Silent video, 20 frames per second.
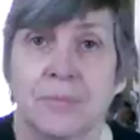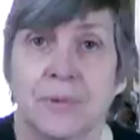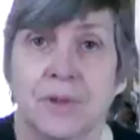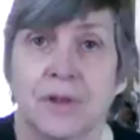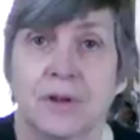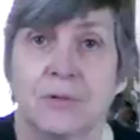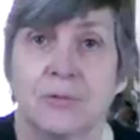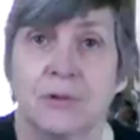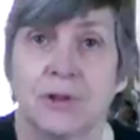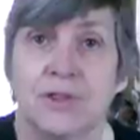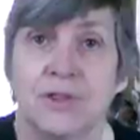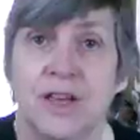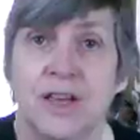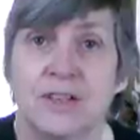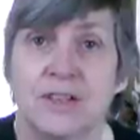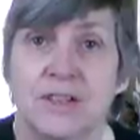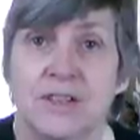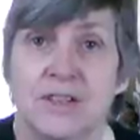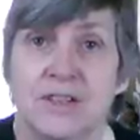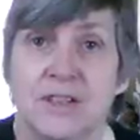And with
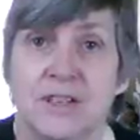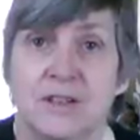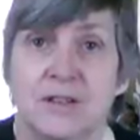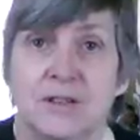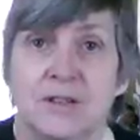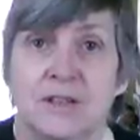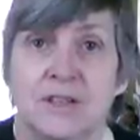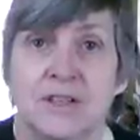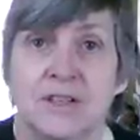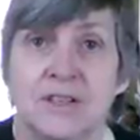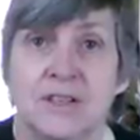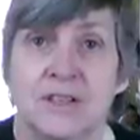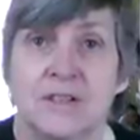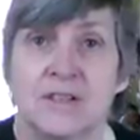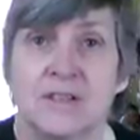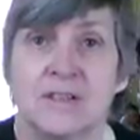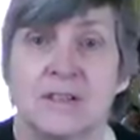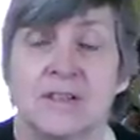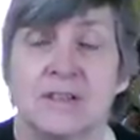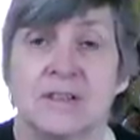that stillness,
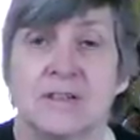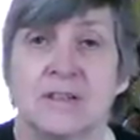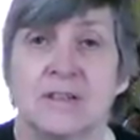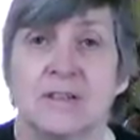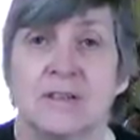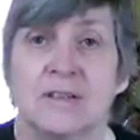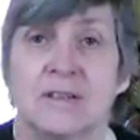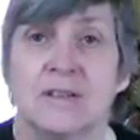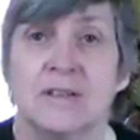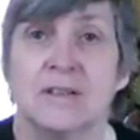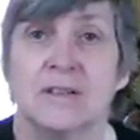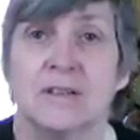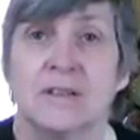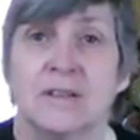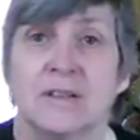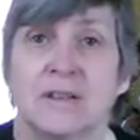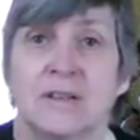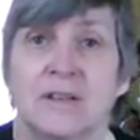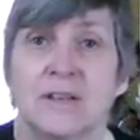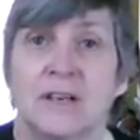
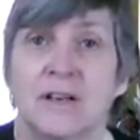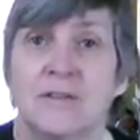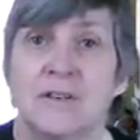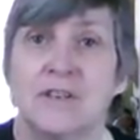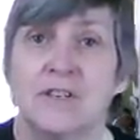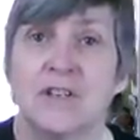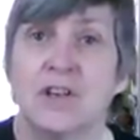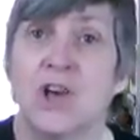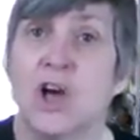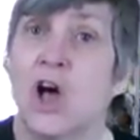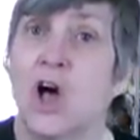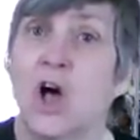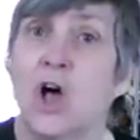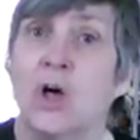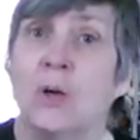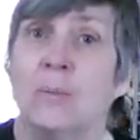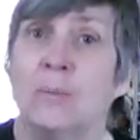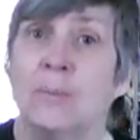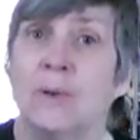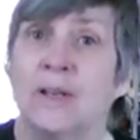there is
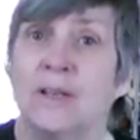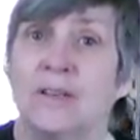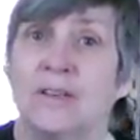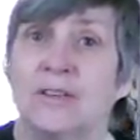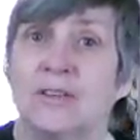calmness.